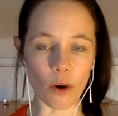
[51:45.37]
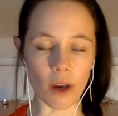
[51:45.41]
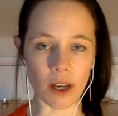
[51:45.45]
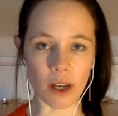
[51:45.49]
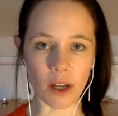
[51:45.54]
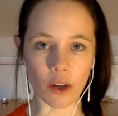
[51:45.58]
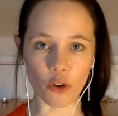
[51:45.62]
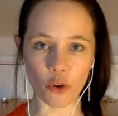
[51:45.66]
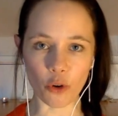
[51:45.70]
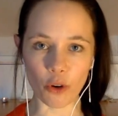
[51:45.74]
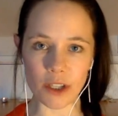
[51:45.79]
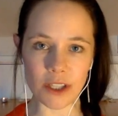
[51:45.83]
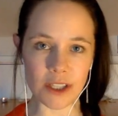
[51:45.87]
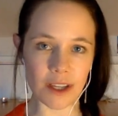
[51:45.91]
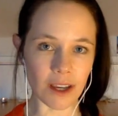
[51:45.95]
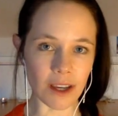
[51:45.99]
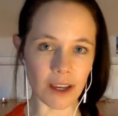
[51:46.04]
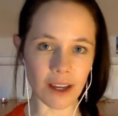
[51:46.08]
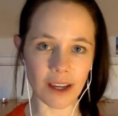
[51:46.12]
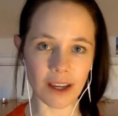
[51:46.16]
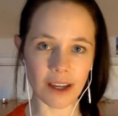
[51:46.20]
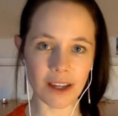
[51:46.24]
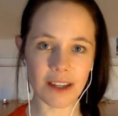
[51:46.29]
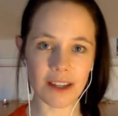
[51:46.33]
inner
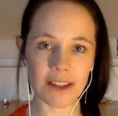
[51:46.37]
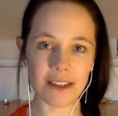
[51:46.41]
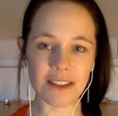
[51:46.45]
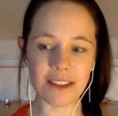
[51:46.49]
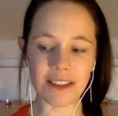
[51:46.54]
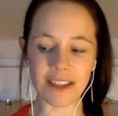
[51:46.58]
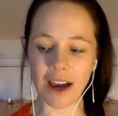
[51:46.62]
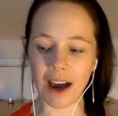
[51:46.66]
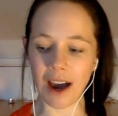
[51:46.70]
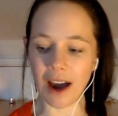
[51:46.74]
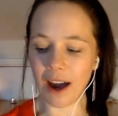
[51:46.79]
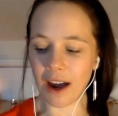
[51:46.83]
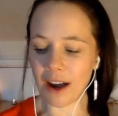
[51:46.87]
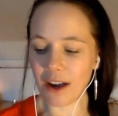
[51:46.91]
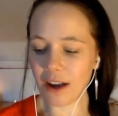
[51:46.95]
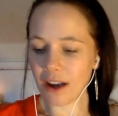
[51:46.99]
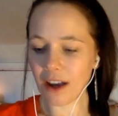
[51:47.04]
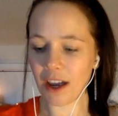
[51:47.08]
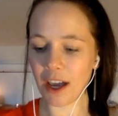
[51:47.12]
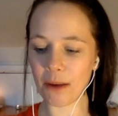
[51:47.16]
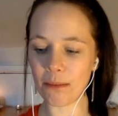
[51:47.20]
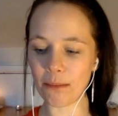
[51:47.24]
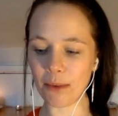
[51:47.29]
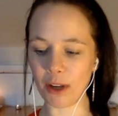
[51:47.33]
critics that
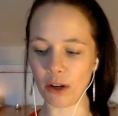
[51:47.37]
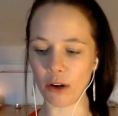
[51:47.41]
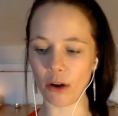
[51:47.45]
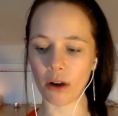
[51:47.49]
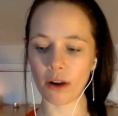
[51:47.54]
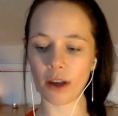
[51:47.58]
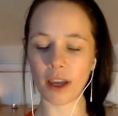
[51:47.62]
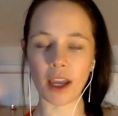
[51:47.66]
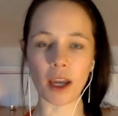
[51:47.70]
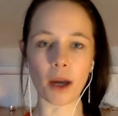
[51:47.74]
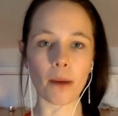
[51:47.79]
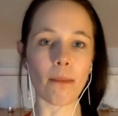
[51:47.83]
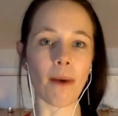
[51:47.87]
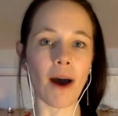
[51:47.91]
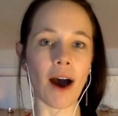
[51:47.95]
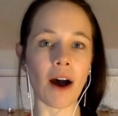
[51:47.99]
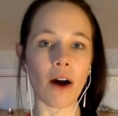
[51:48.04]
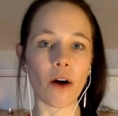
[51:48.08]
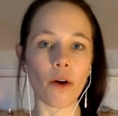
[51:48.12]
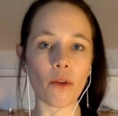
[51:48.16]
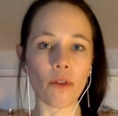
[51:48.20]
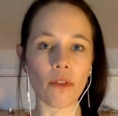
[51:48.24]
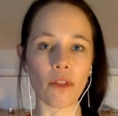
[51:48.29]
can be knocking about,